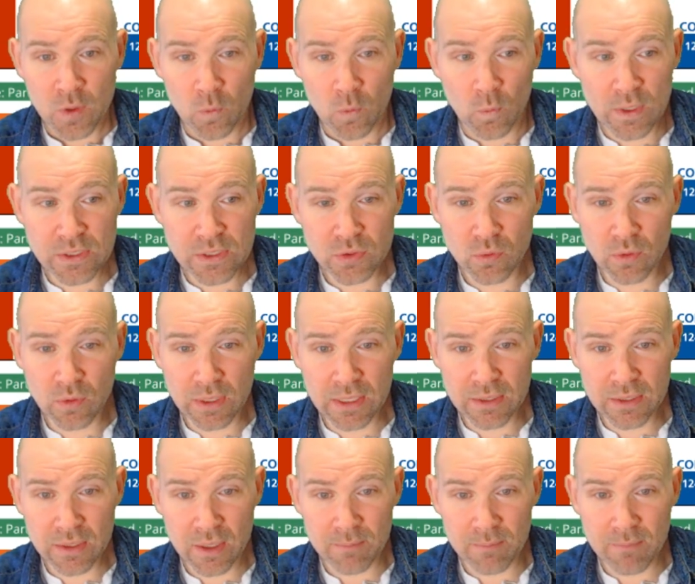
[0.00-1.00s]
We're
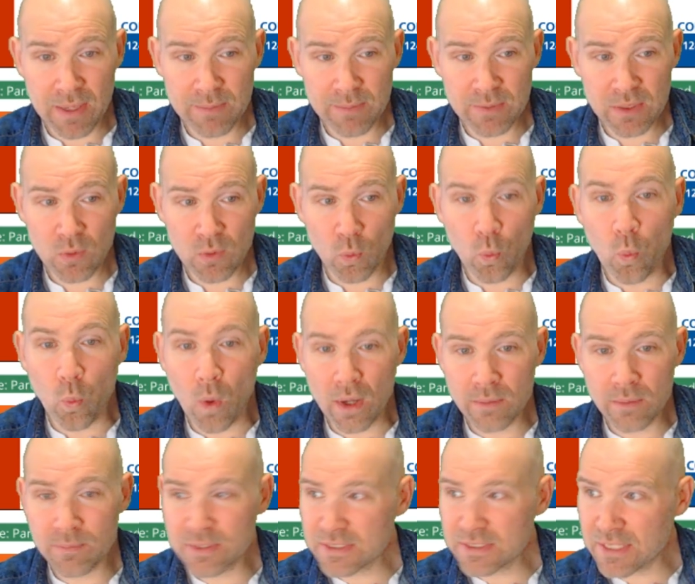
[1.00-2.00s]
talking that maybe
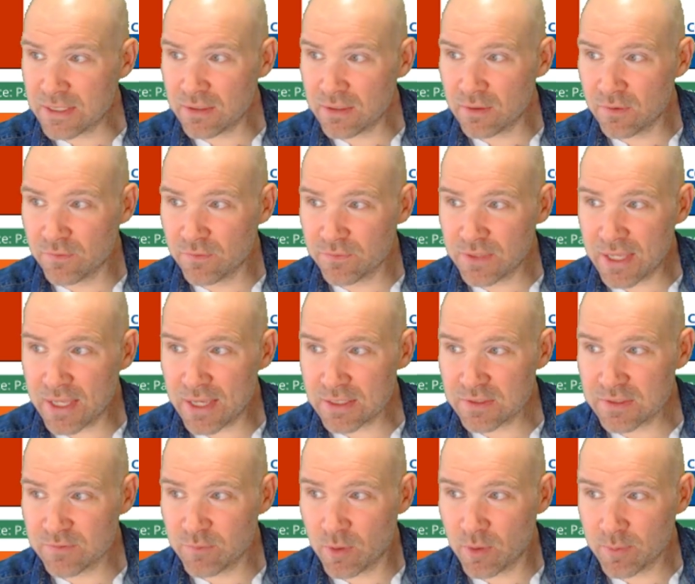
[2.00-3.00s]
one percent of the
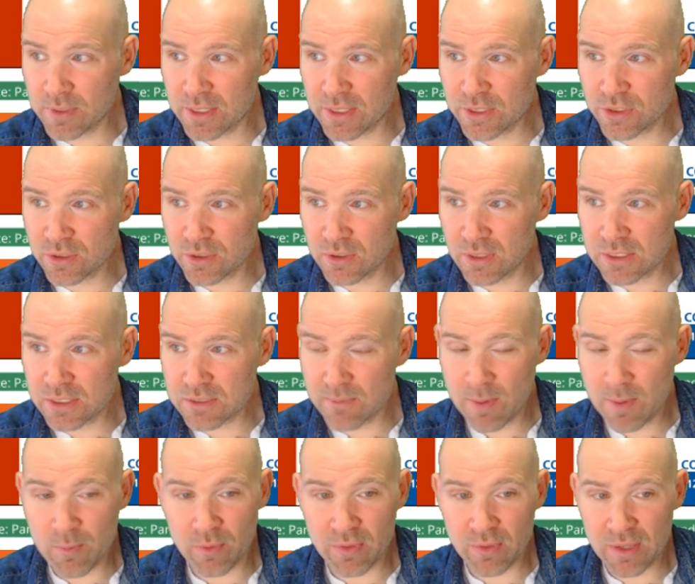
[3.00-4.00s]
active population is a
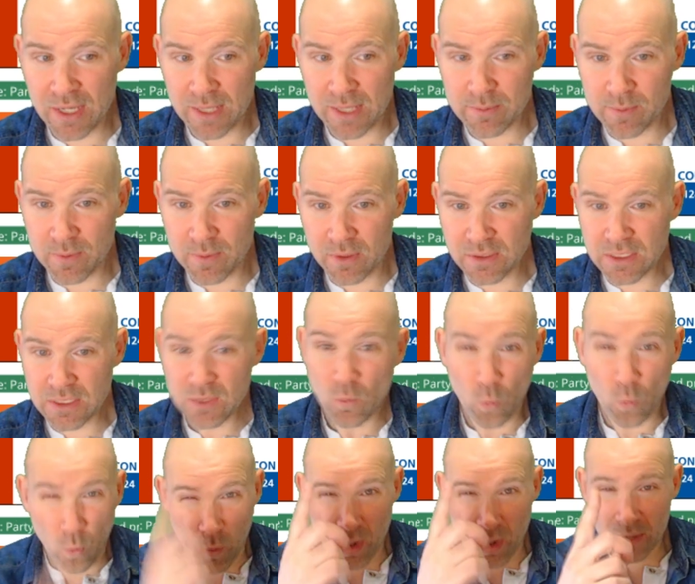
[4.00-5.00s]
member of the Labour Party,
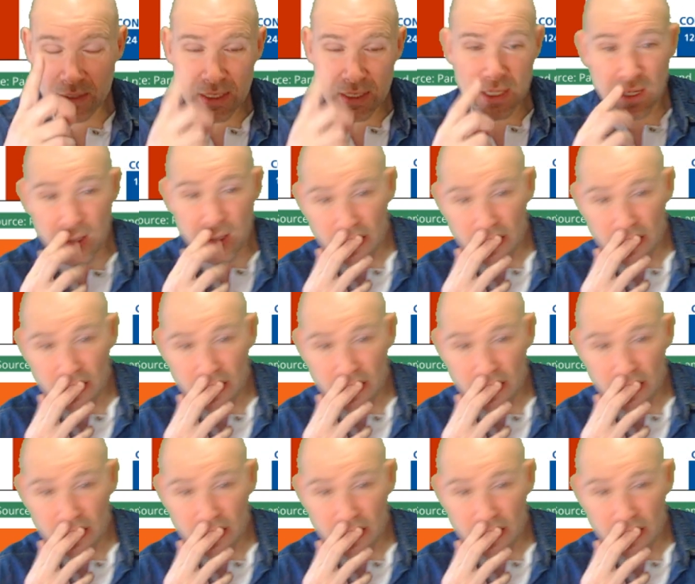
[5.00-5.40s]
one in a